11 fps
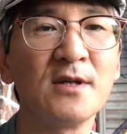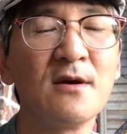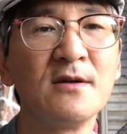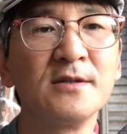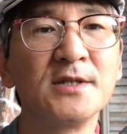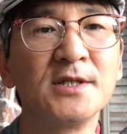
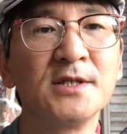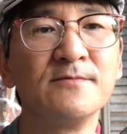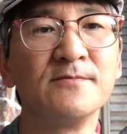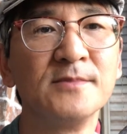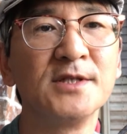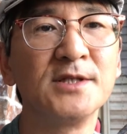on
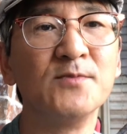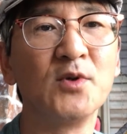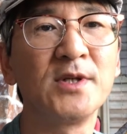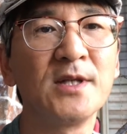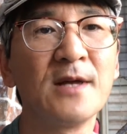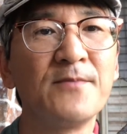
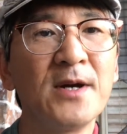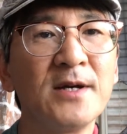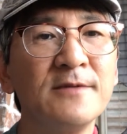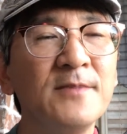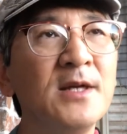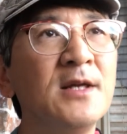smoking that
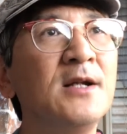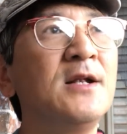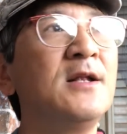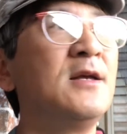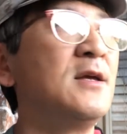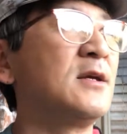pipe,
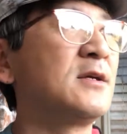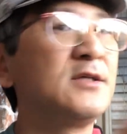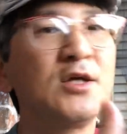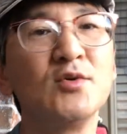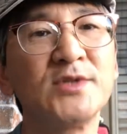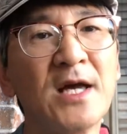because it
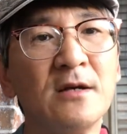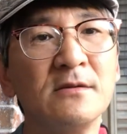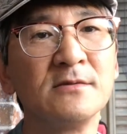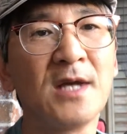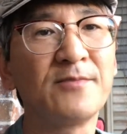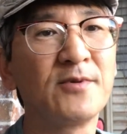goes out
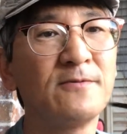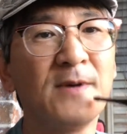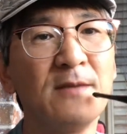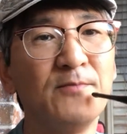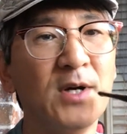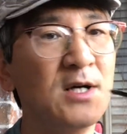after
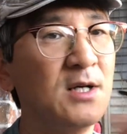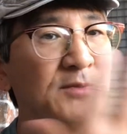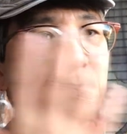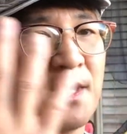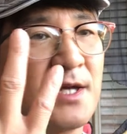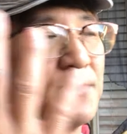5 puffs,
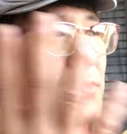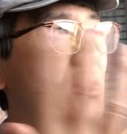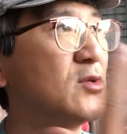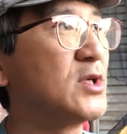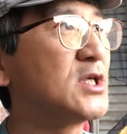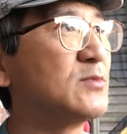nice
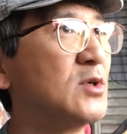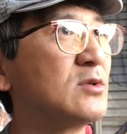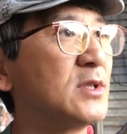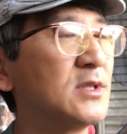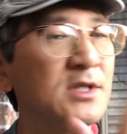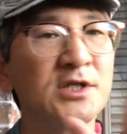billowing smoke,
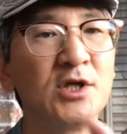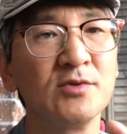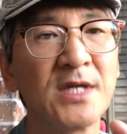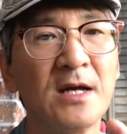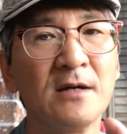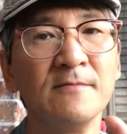and then it goes
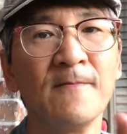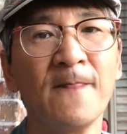out.